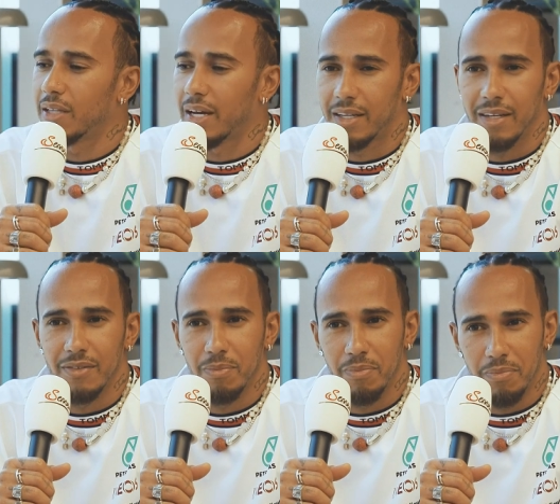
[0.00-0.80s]
that
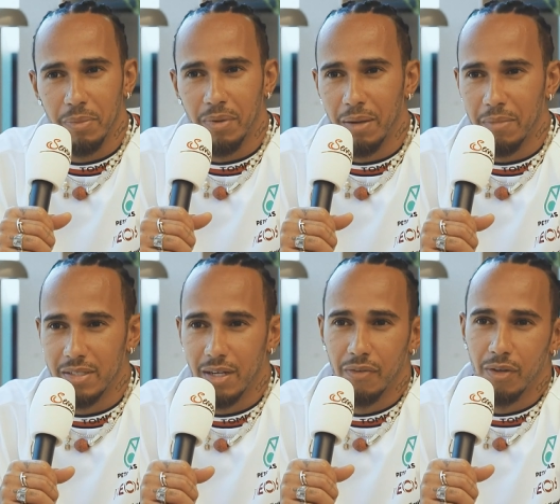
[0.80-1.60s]
gives people like
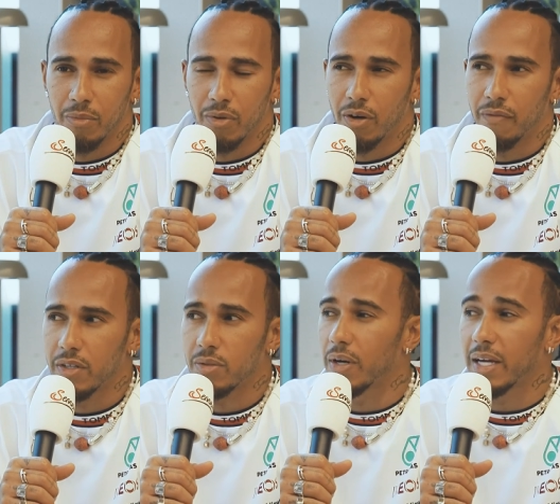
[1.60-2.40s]
myself a lot more
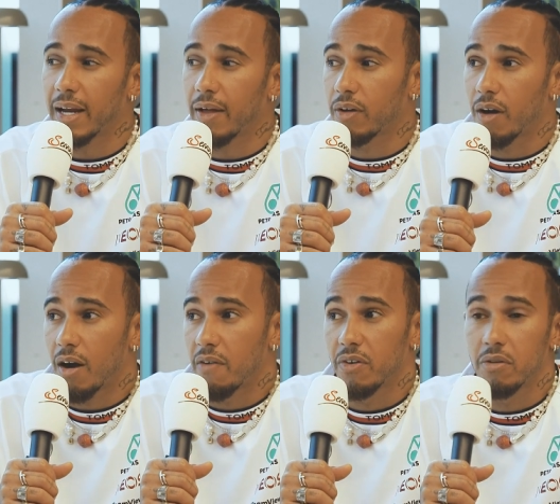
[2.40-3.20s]
confidence. When I get out of the
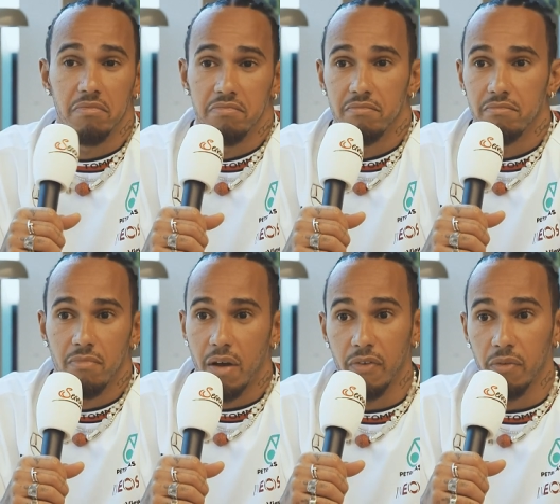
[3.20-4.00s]
car, I feel
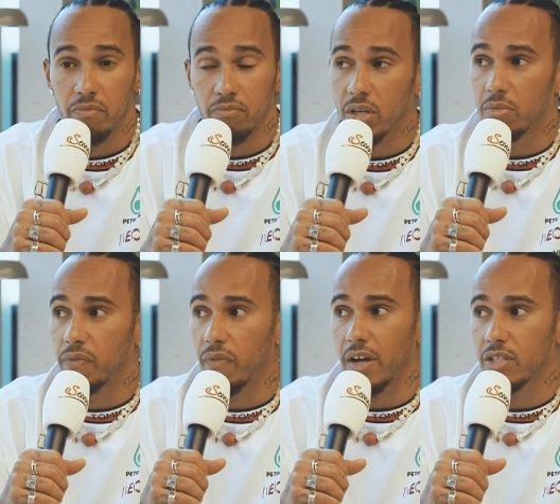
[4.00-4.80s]
generally
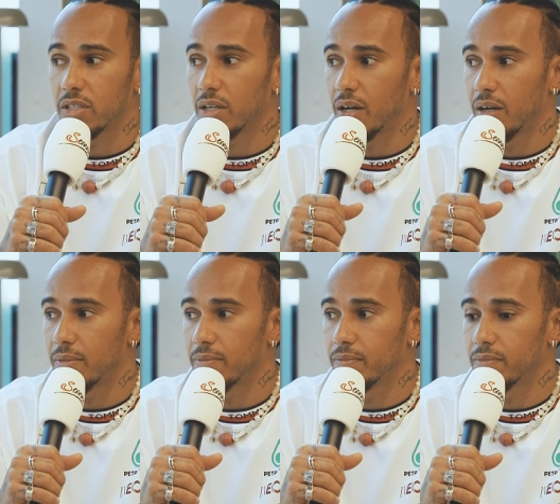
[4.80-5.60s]
fresh.
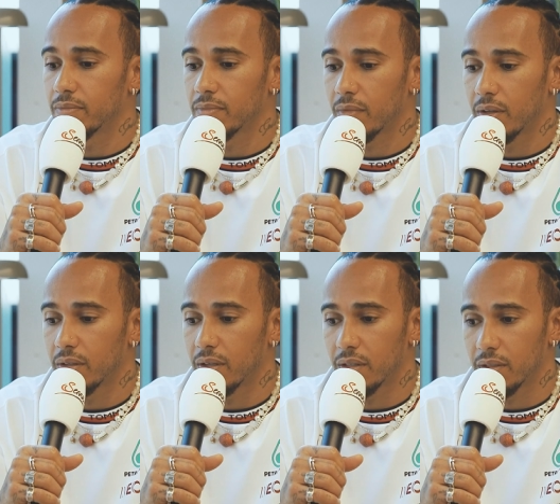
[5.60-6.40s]
I've
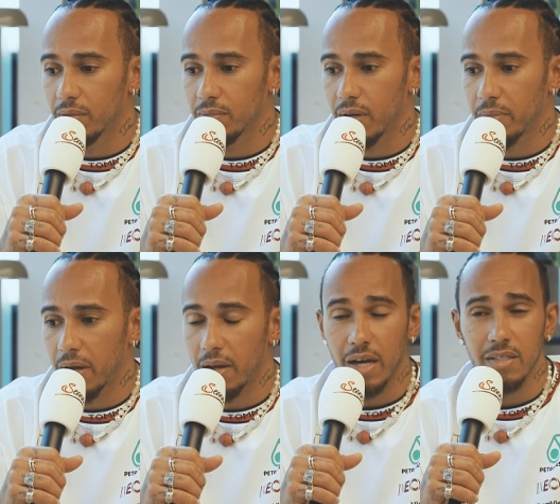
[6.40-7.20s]

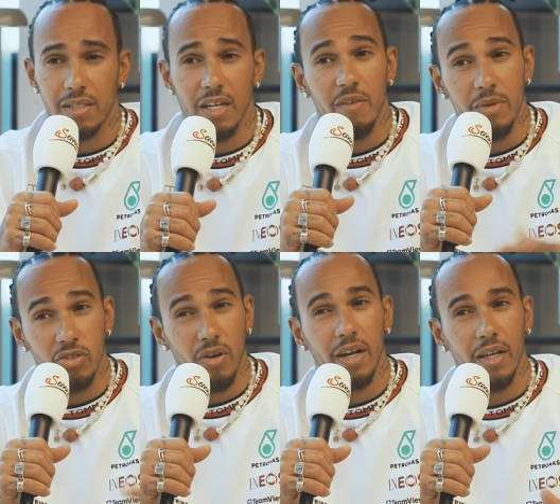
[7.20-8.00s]
been
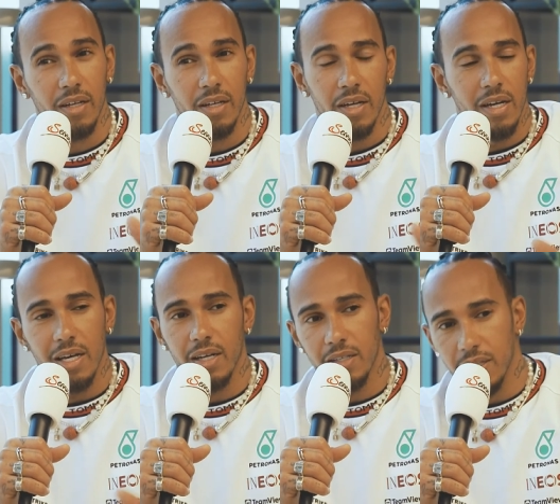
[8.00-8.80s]
training
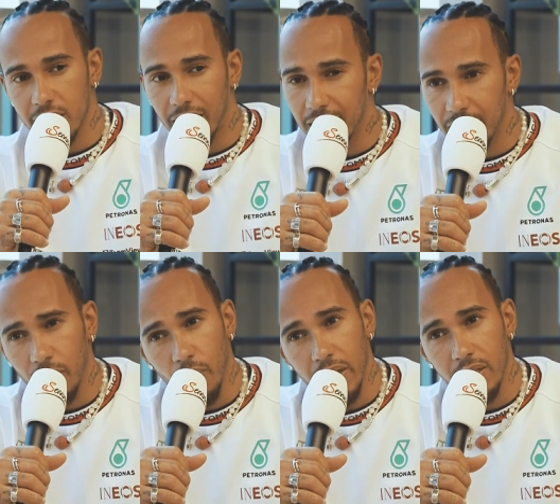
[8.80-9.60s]
in a slightly
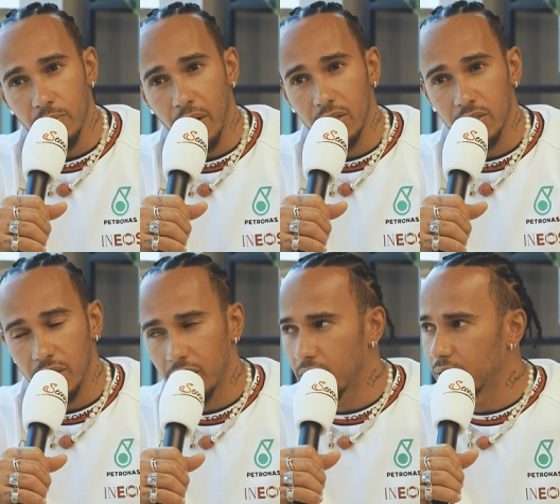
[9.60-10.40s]
different way this past
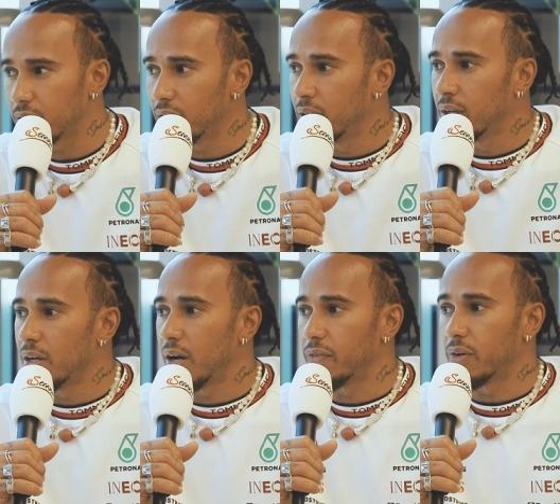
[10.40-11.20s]
year, and
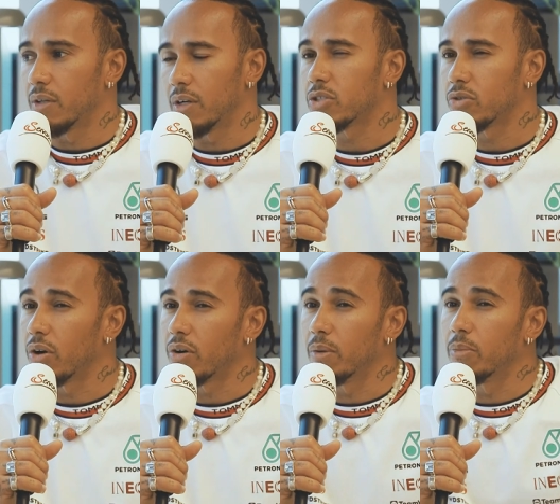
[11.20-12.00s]
I feel a lot
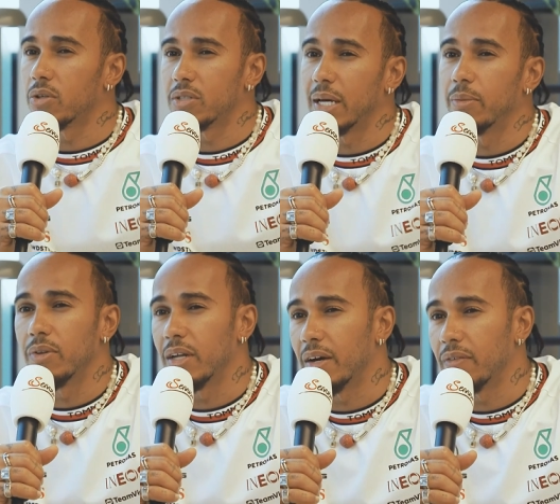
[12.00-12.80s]
stronger and more stable
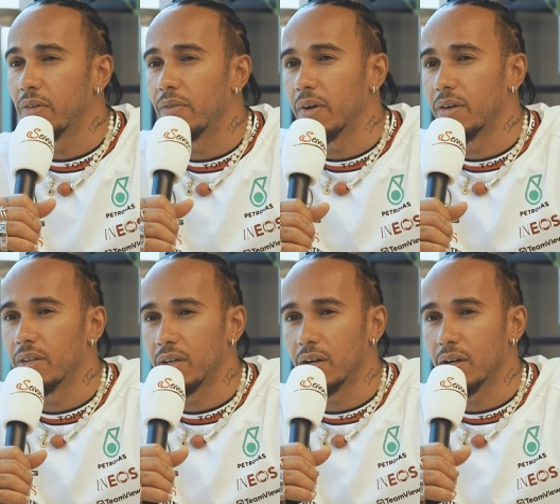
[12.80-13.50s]
than I've ever felt in the